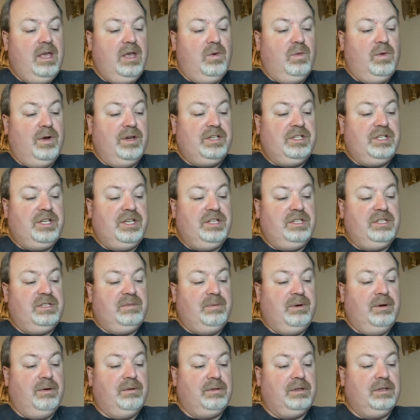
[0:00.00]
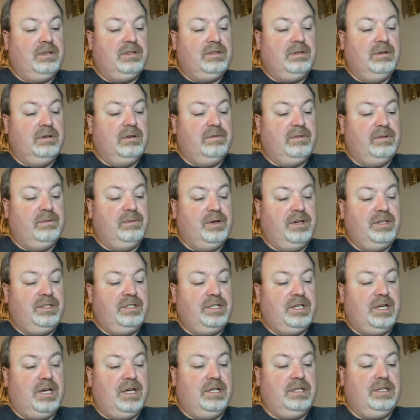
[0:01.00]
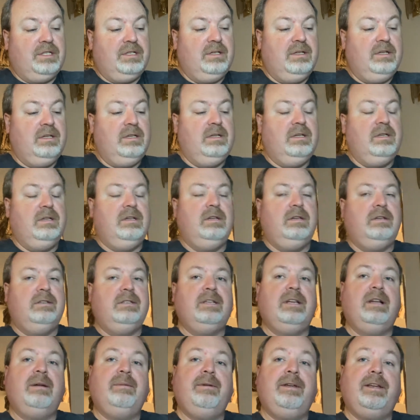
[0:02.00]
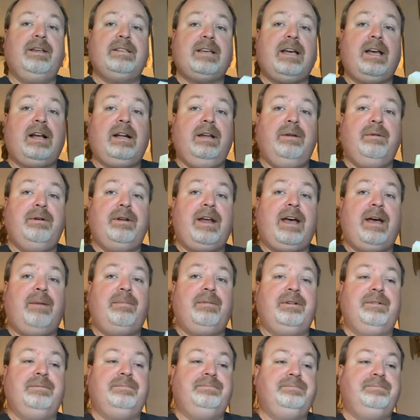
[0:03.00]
When she spoke, the tone of her voice changed. "Tell me exactly what happened."